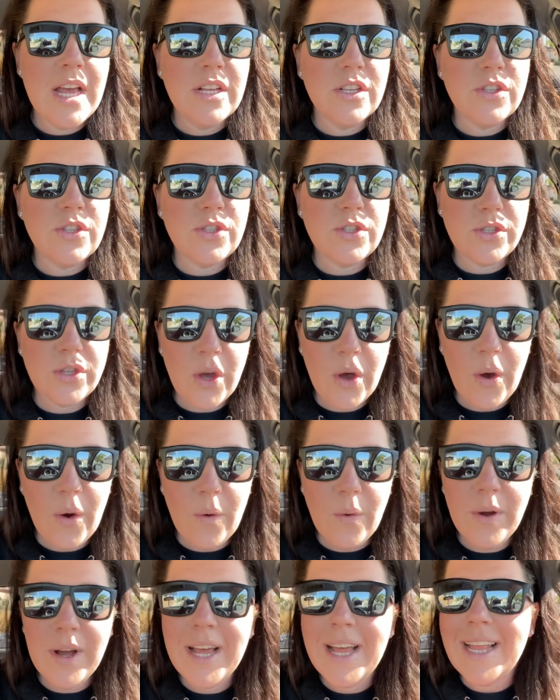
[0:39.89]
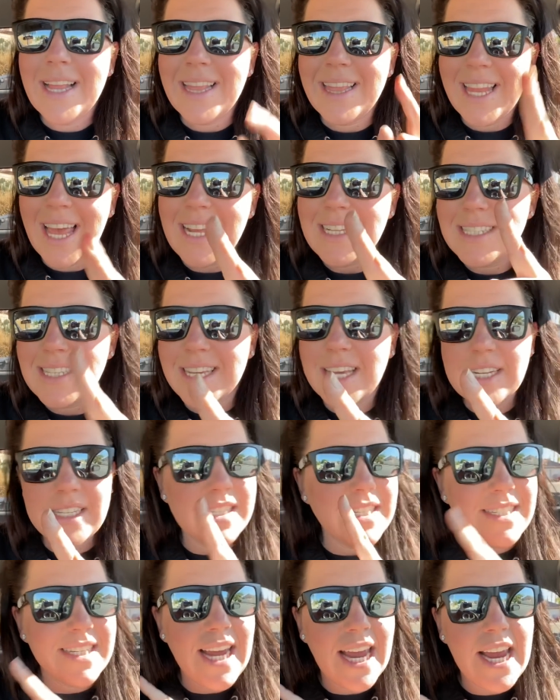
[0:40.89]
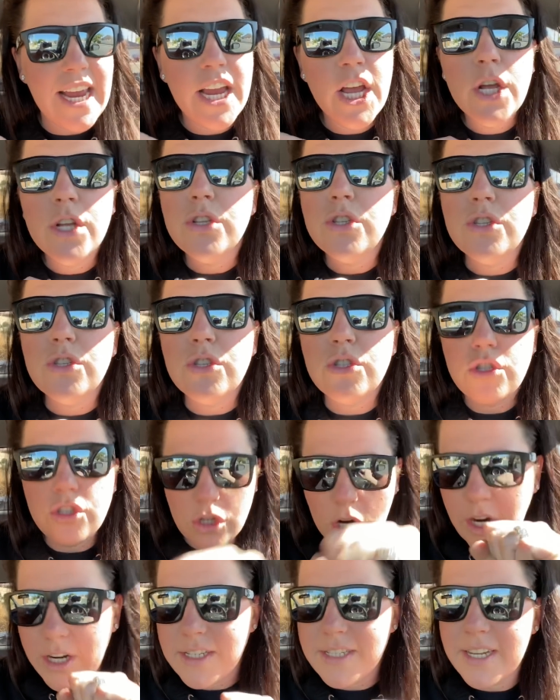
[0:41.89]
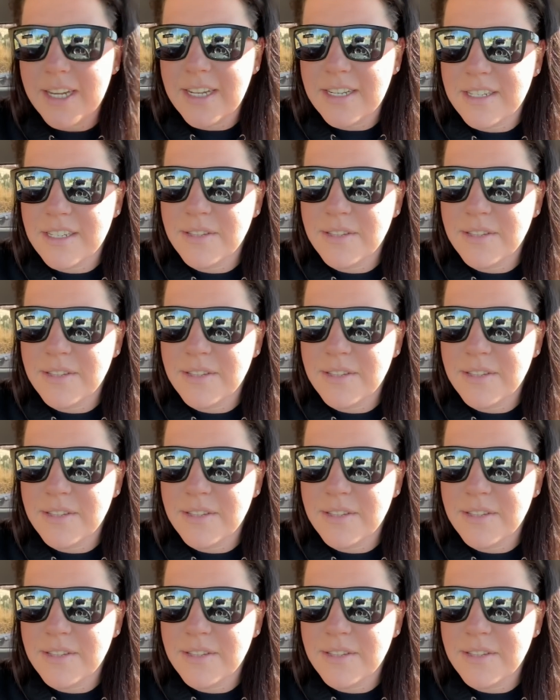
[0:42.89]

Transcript: So let's get today started.